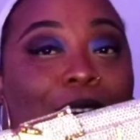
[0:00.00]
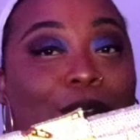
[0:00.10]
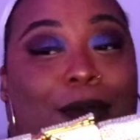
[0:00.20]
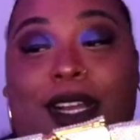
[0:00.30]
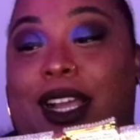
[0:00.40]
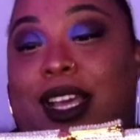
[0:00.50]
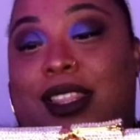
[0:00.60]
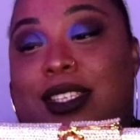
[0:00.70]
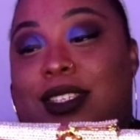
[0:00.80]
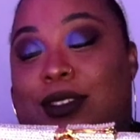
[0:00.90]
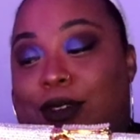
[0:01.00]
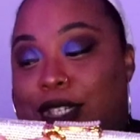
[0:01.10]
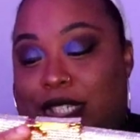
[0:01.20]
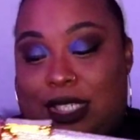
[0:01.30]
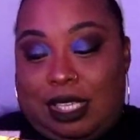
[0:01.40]
Oh my God, this is
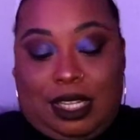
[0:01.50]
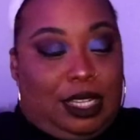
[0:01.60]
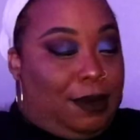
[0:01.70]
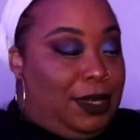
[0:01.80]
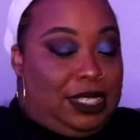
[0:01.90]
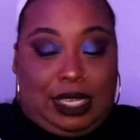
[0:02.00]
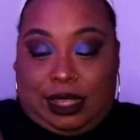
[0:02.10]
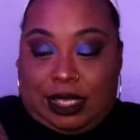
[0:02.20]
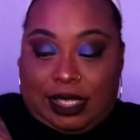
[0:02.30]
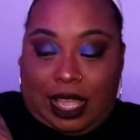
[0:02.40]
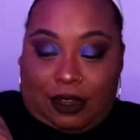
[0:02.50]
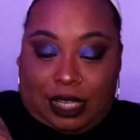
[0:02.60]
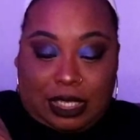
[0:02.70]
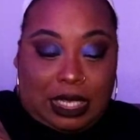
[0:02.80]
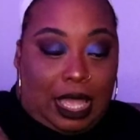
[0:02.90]
gorgeous. Let me set this down
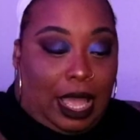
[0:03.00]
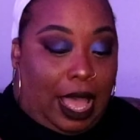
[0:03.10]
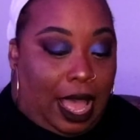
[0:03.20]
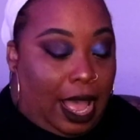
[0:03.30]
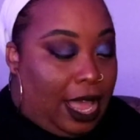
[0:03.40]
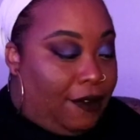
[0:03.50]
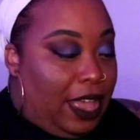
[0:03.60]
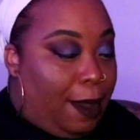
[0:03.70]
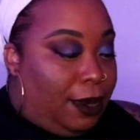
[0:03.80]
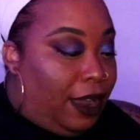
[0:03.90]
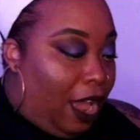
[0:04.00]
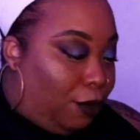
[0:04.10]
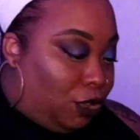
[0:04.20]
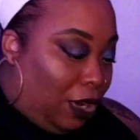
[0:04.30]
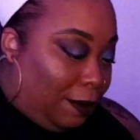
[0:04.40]
because I have a habit of, I
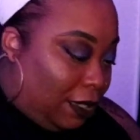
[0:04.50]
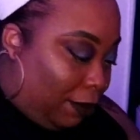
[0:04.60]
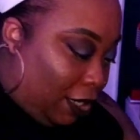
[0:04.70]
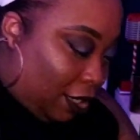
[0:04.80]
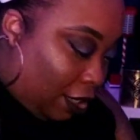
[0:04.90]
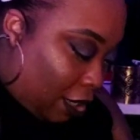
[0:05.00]
will drop something.